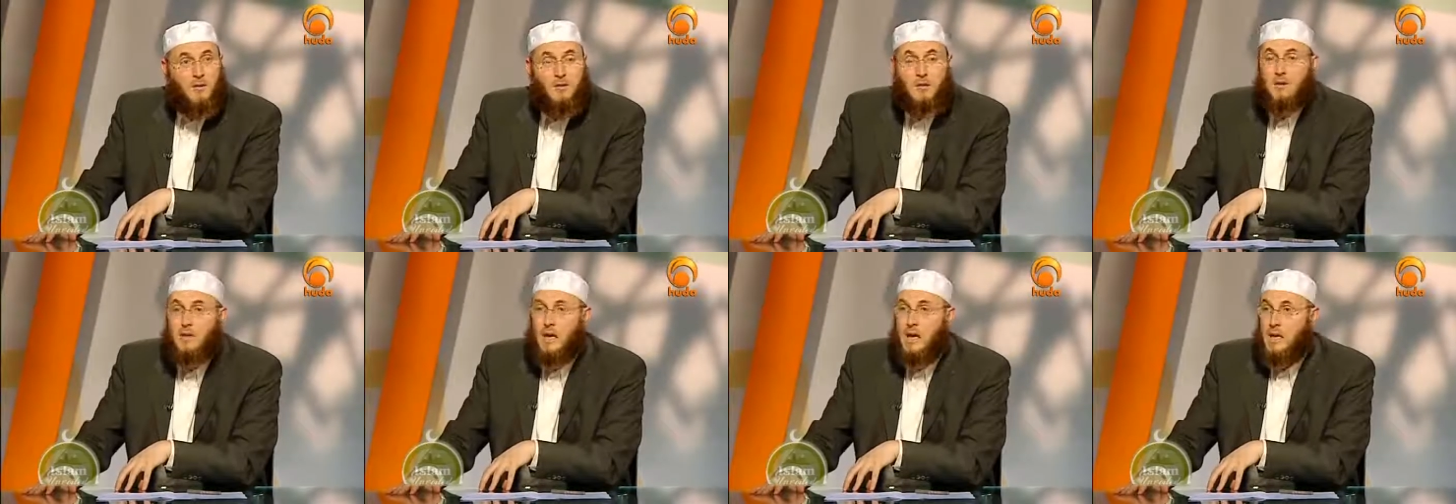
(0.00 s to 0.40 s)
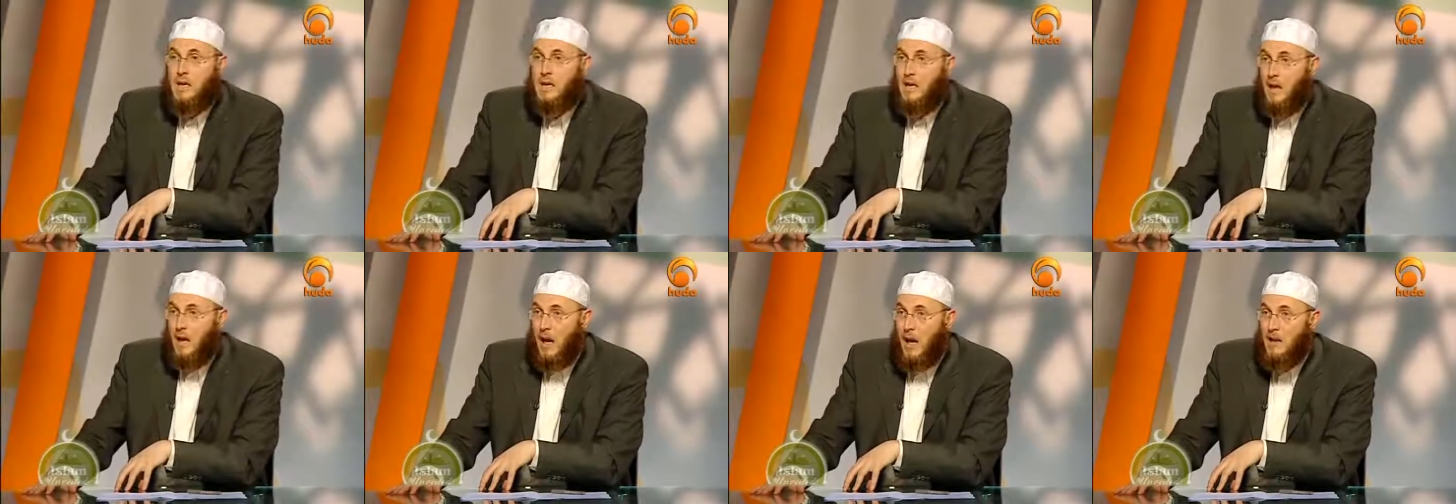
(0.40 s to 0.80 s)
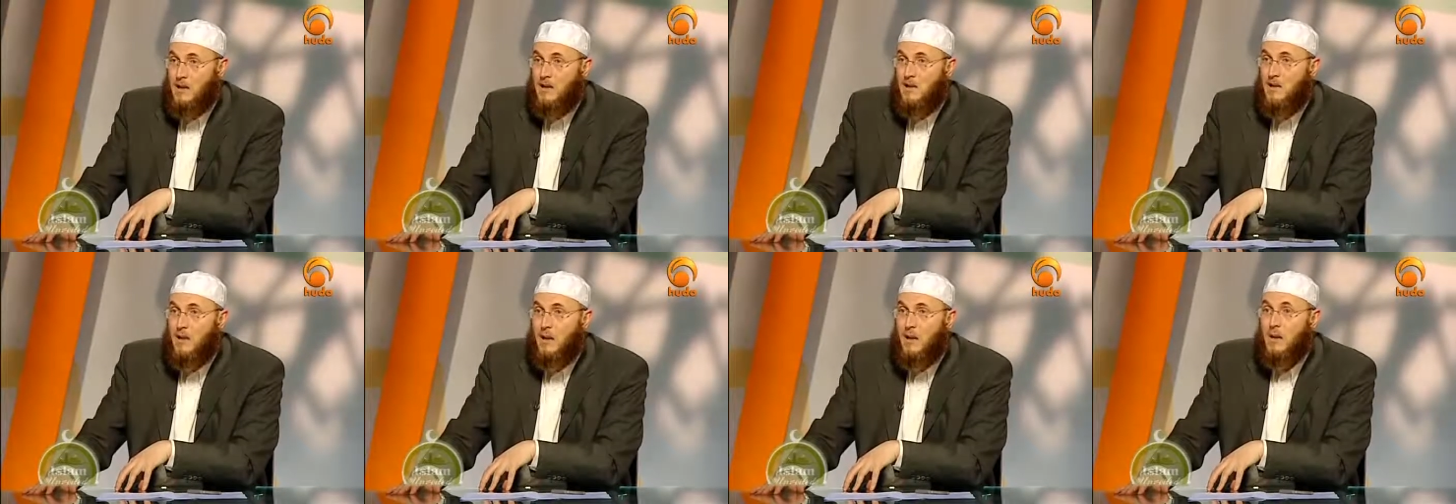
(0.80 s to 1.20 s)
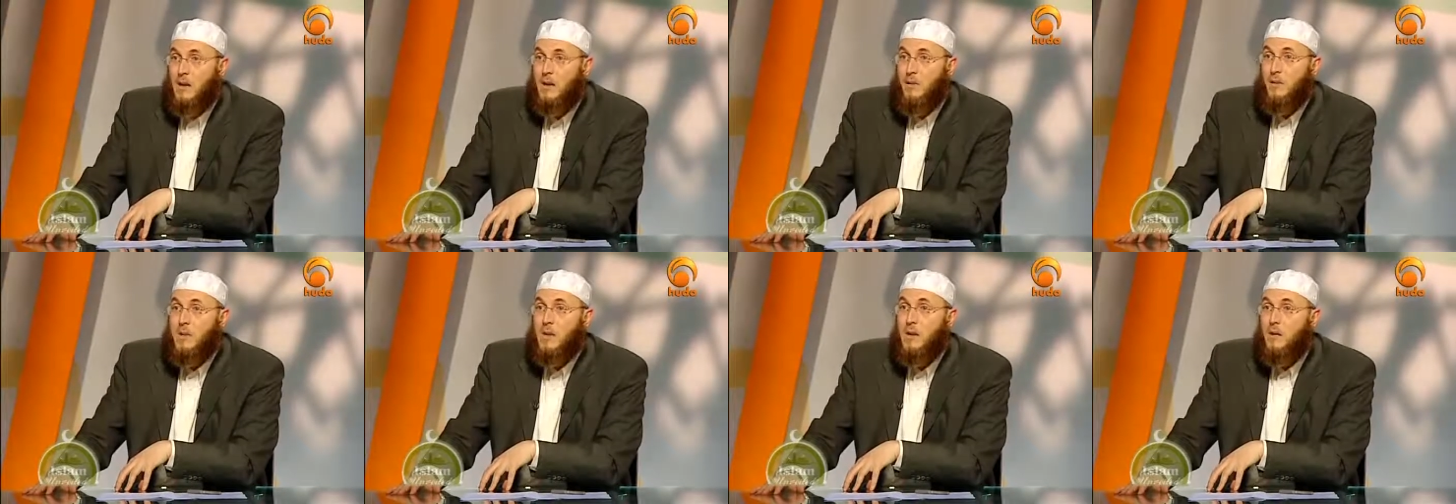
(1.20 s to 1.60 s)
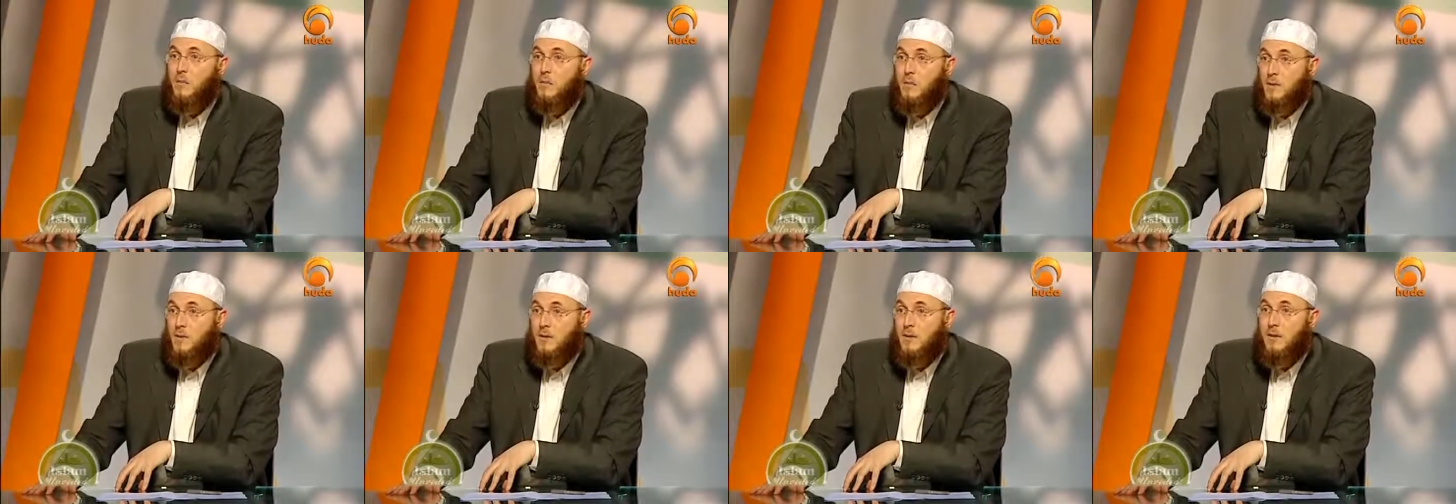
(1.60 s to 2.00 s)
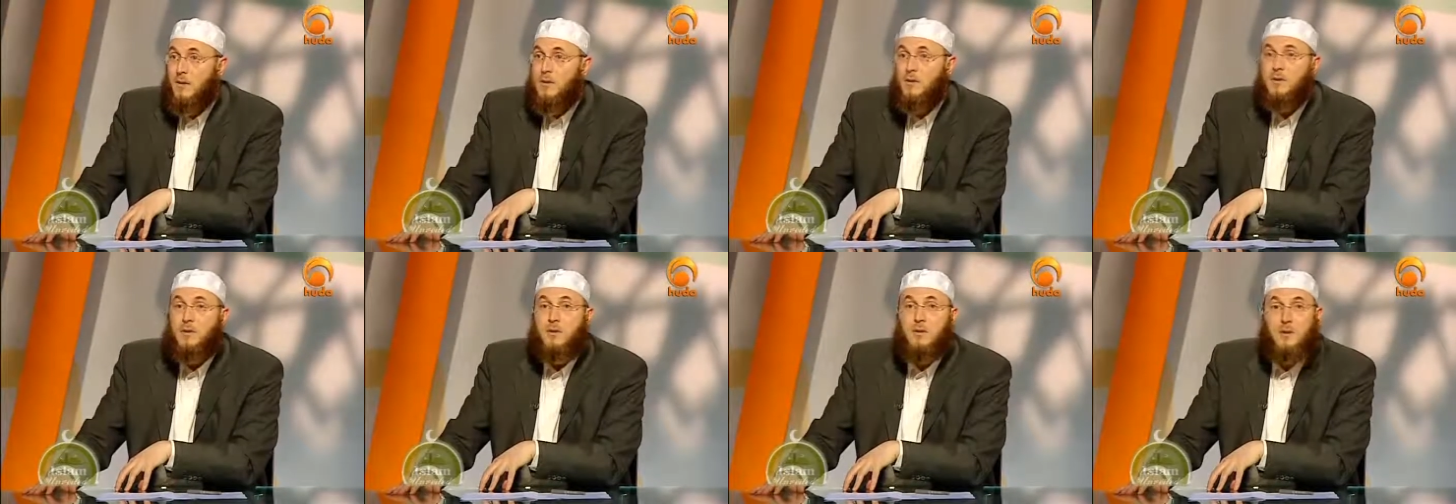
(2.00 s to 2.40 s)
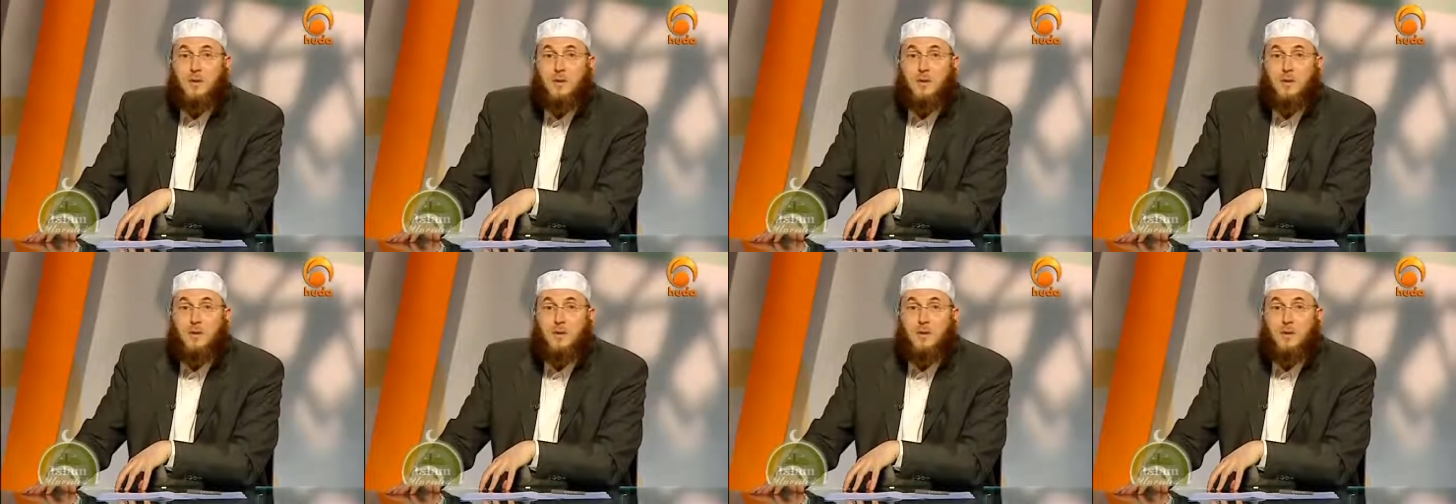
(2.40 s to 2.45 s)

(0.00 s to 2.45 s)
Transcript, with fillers: which indicates that Muslims